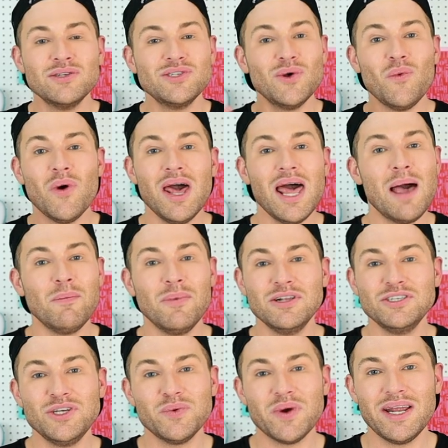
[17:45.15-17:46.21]
So what I'm
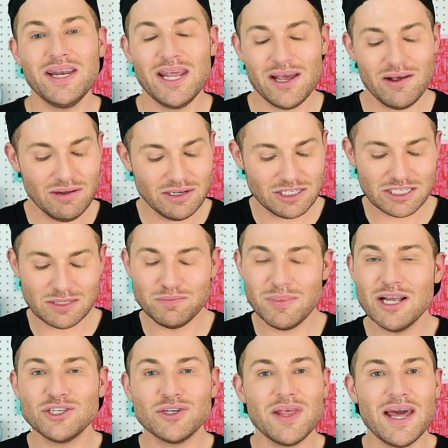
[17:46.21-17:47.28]
gonna do right now is just
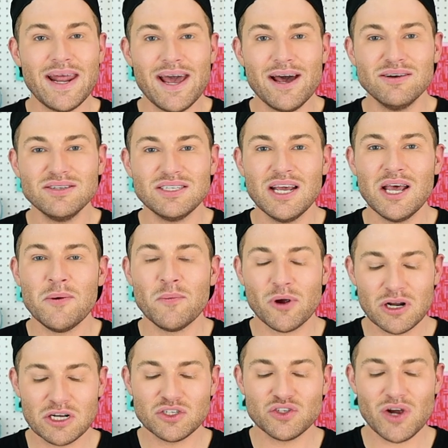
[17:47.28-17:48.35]
measure that out. We're
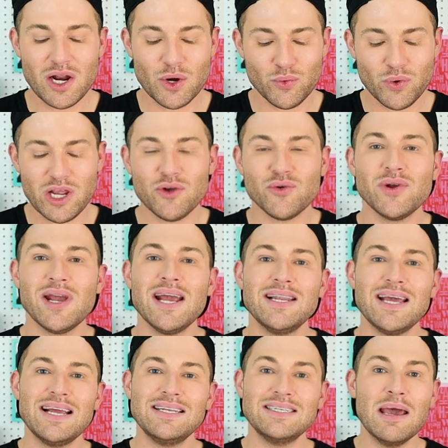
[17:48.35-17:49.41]
gonna try to
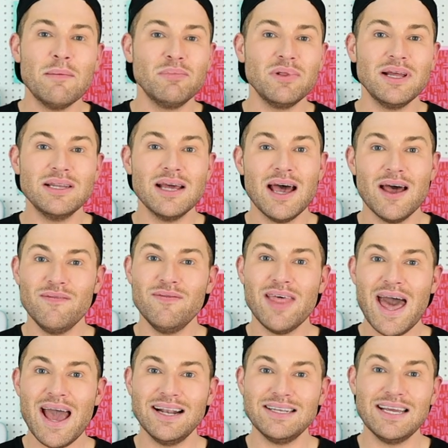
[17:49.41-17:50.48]
recreate a template of
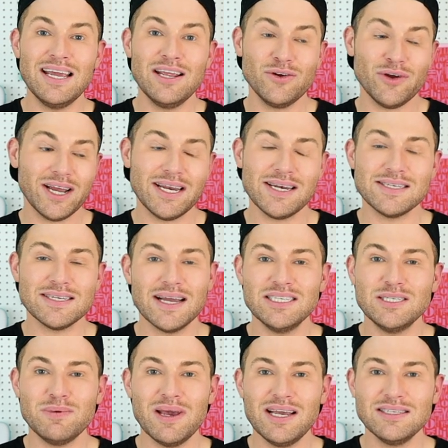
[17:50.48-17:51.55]
that in Cricut Design
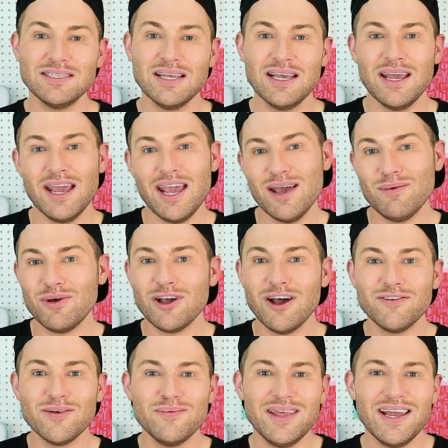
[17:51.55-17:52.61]
Space, and we'll
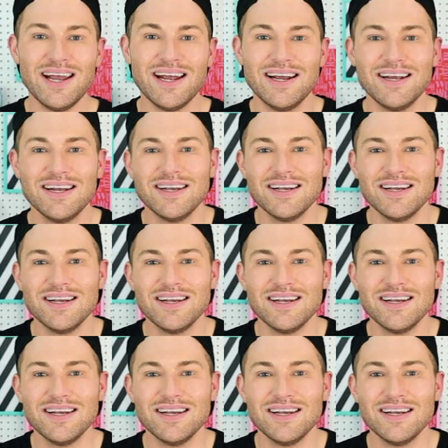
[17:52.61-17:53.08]
go from there.